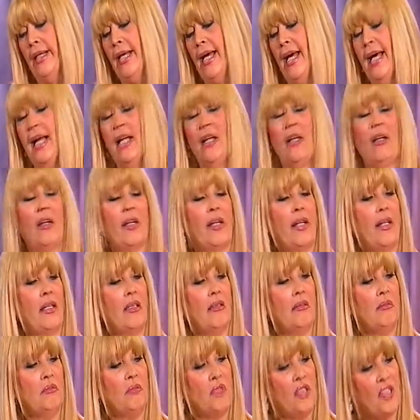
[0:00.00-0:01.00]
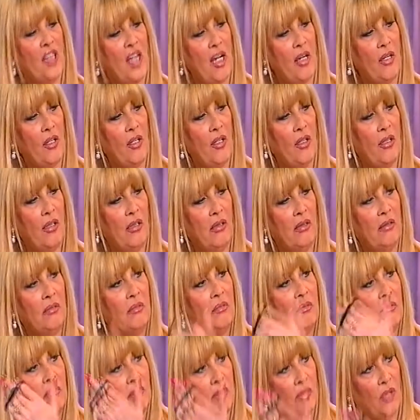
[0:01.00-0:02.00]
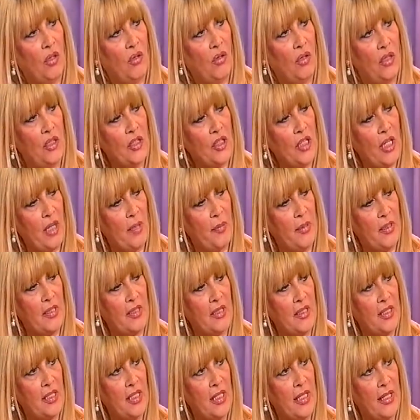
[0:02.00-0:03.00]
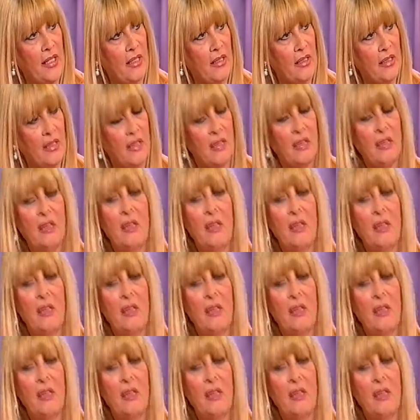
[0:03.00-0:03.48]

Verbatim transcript: Carlotta, showgirl, mm -hmm. all the mm-hmm. show business things.